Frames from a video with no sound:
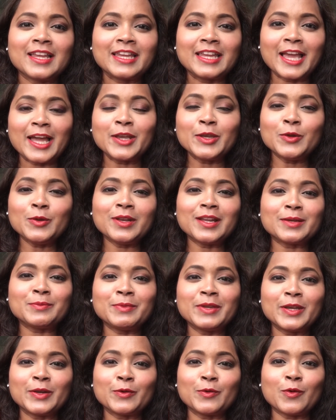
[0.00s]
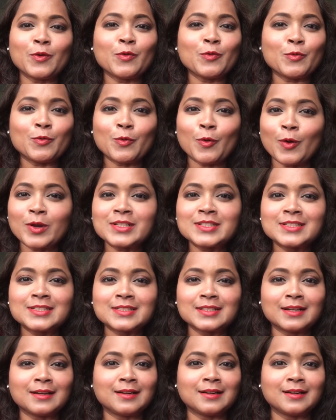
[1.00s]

can you let me know what